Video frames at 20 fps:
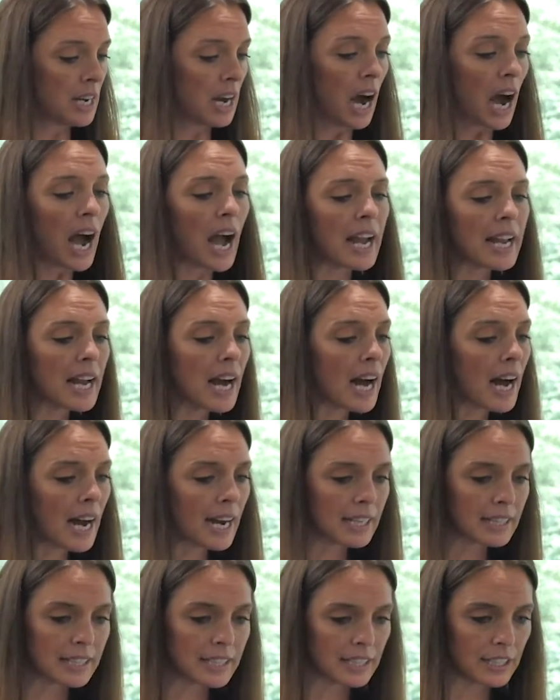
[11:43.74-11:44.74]
I
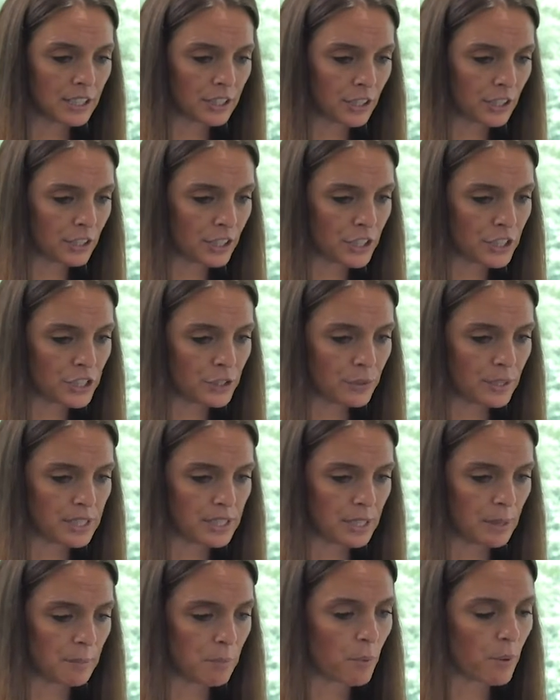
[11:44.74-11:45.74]
highly encourage you at
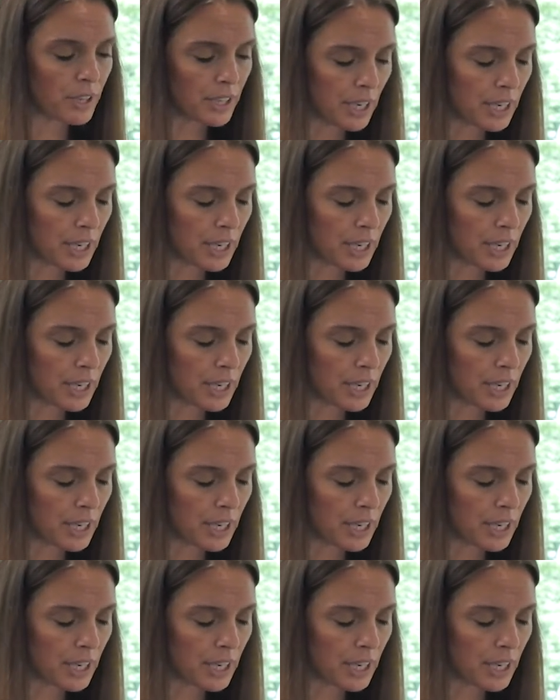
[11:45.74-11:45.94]
some point,